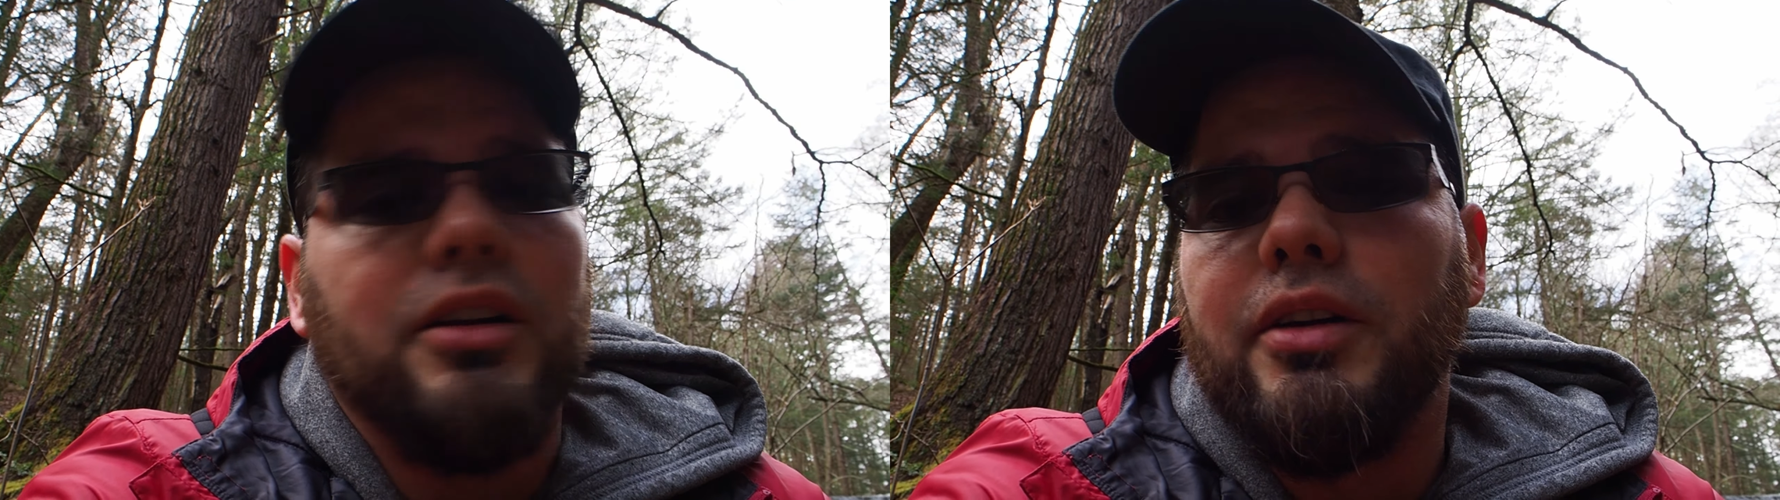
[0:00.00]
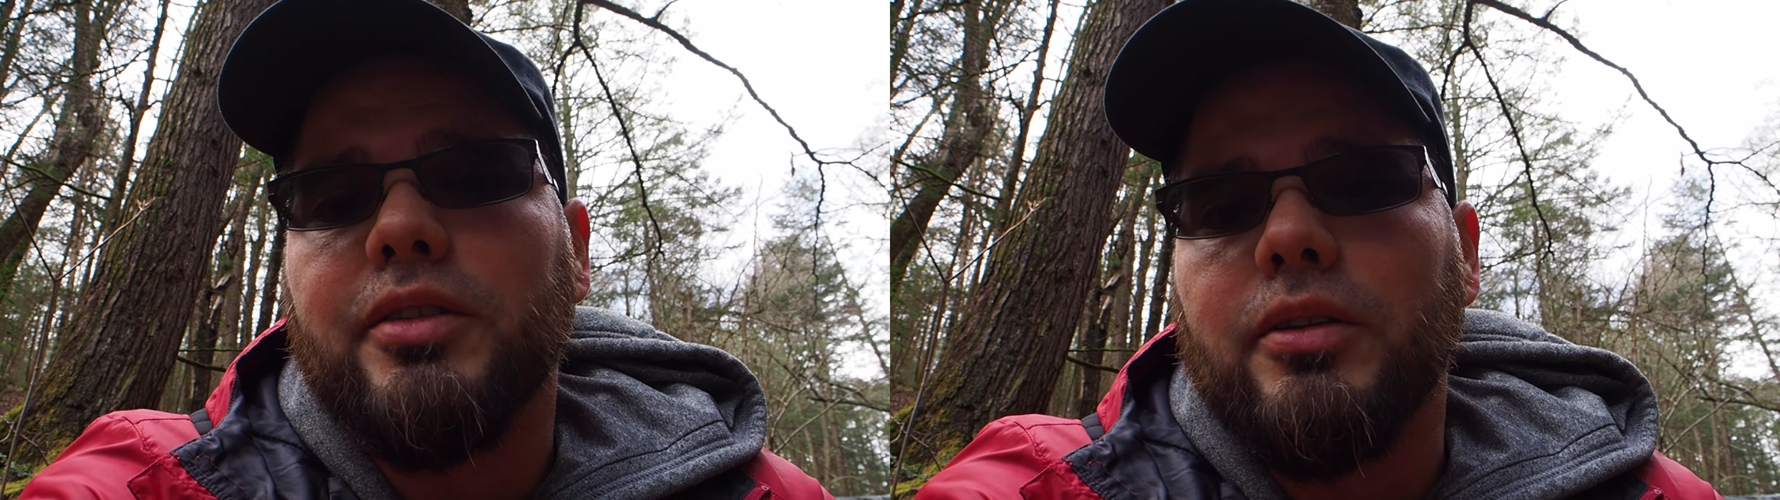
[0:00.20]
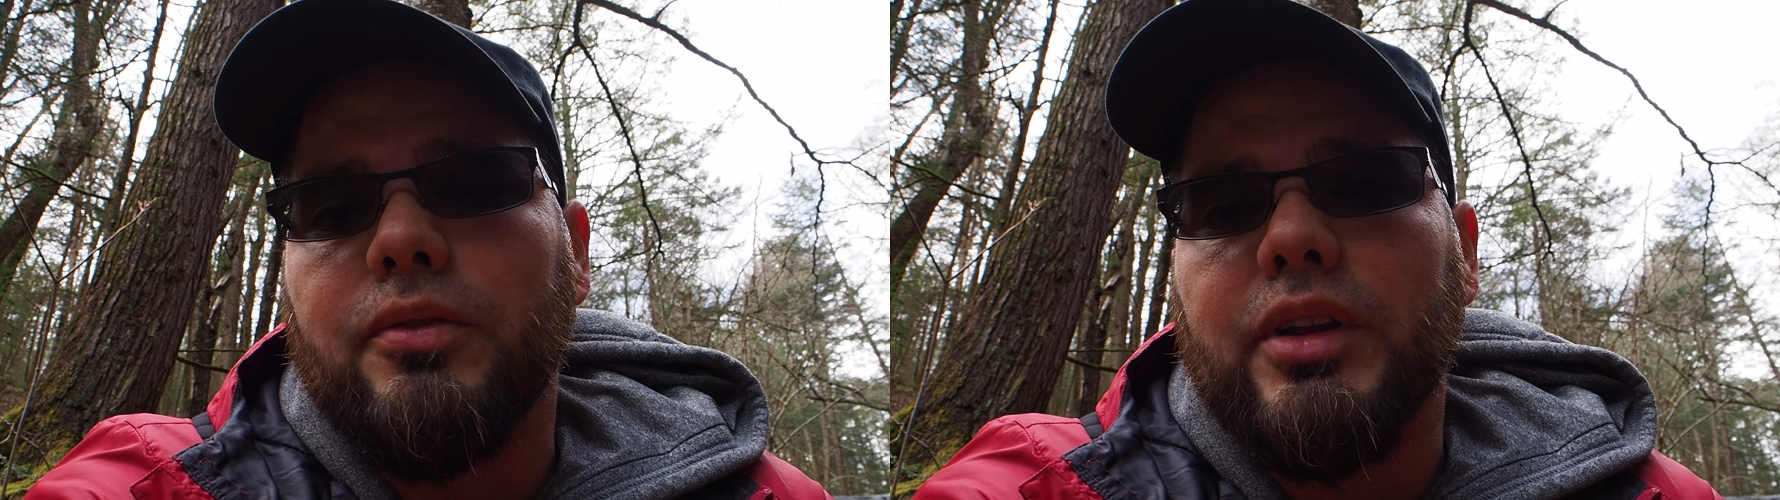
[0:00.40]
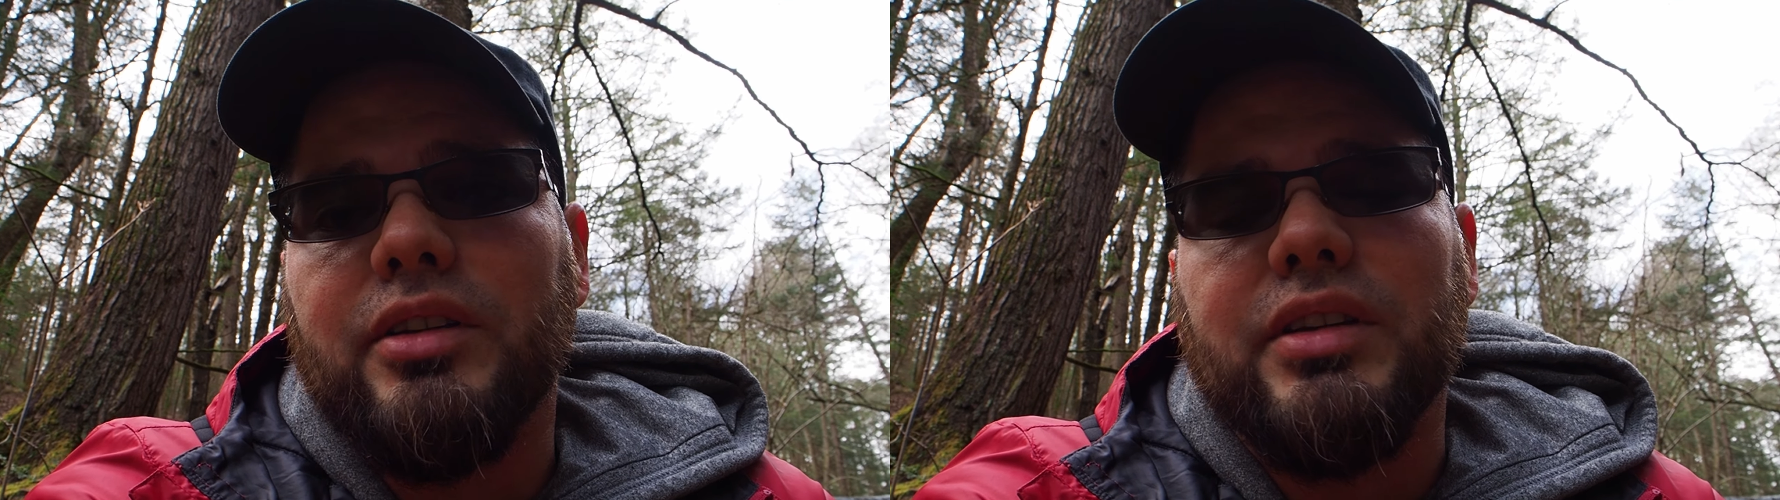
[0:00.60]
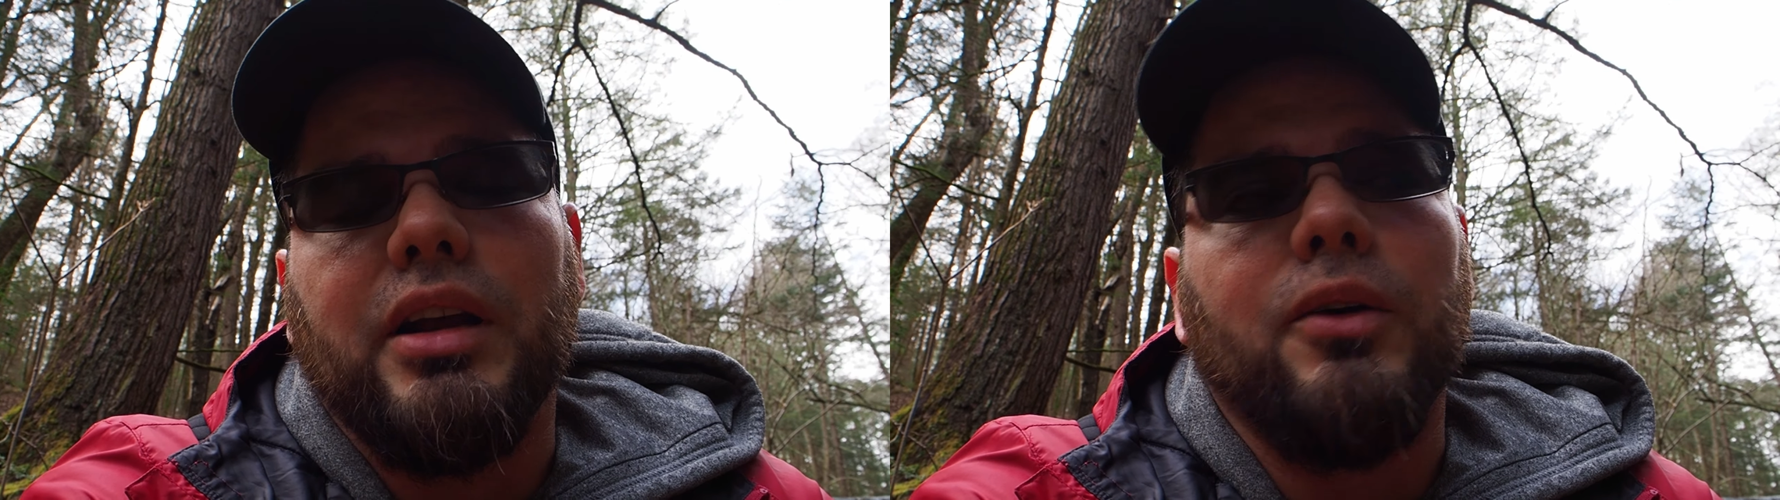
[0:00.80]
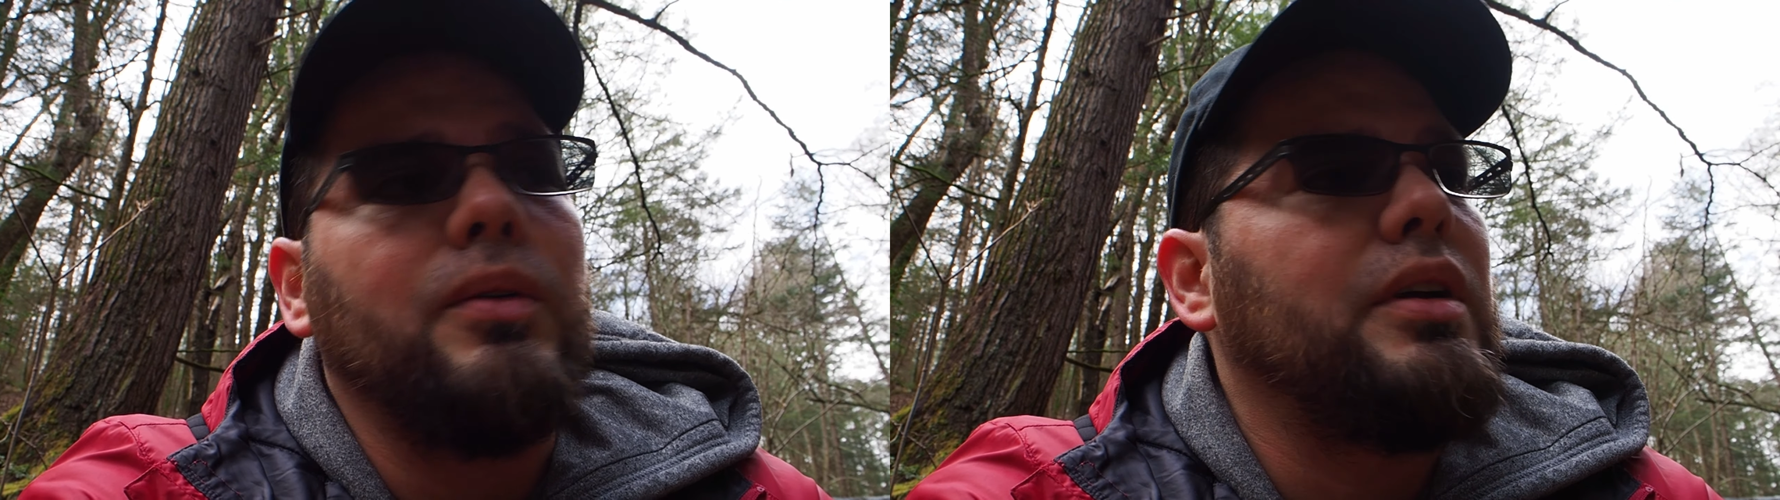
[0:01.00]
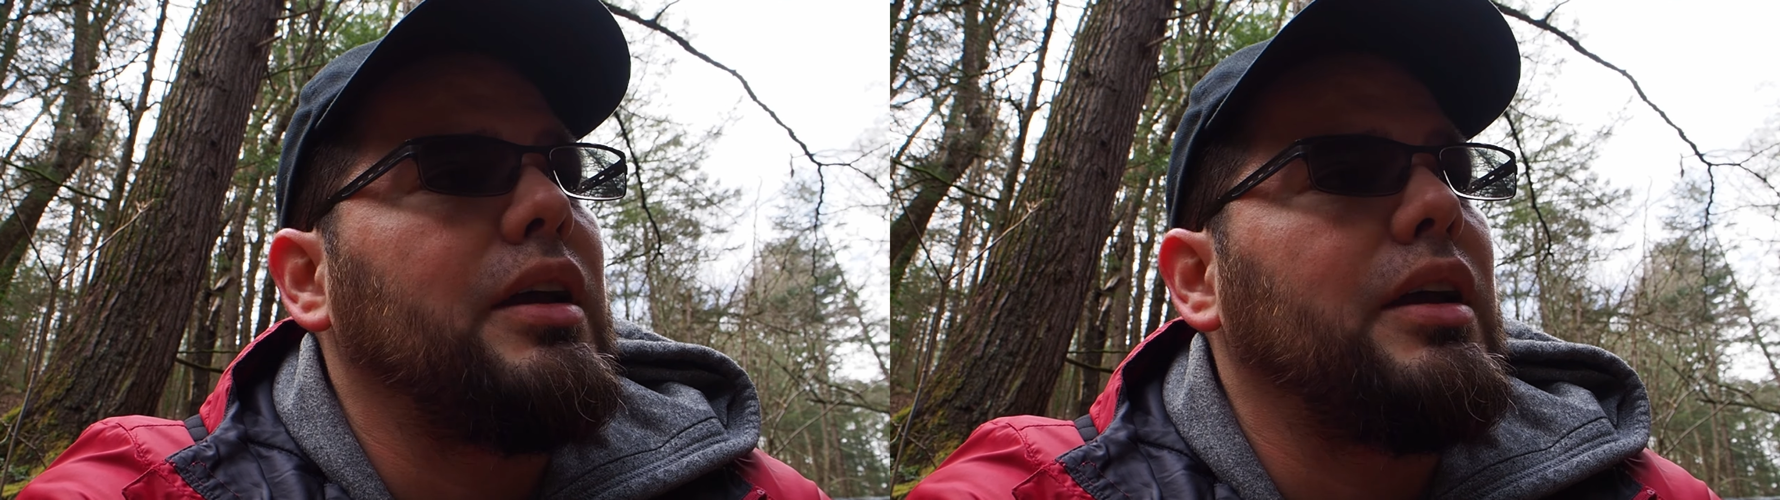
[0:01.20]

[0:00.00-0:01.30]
learn something from this channel.